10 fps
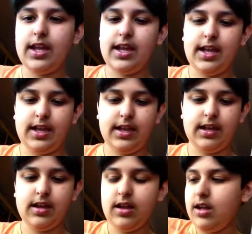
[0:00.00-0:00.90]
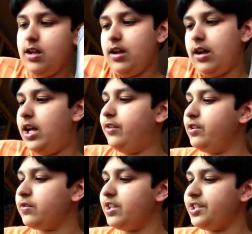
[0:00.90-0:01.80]
Okay. The
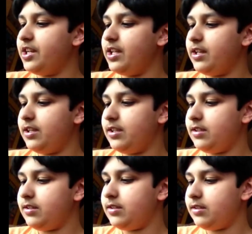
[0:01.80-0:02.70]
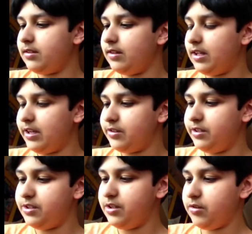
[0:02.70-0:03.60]
first question is,
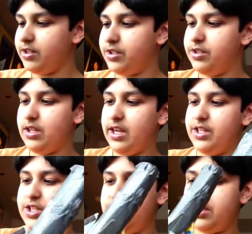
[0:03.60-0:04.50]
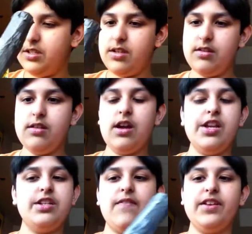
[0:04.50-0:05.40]
actually there's no questions. I just
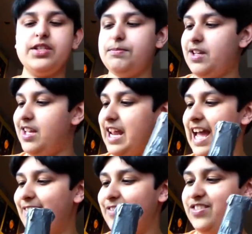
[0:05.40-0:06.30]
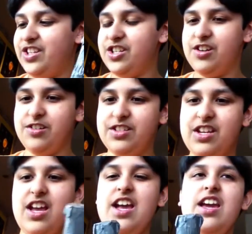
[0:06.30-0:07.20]
have to explain what
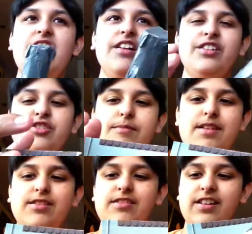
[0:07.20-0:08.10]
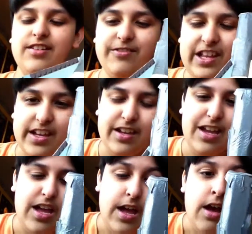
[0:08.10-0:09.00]
features that contribute to a good flight.
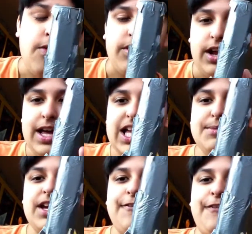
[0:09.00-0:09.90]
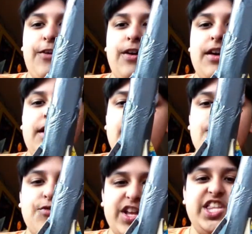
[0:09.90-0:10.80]
We're not aiming for
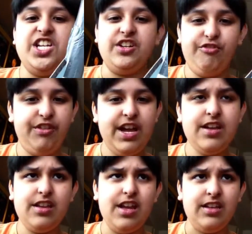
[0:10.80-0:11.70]
a really good flight.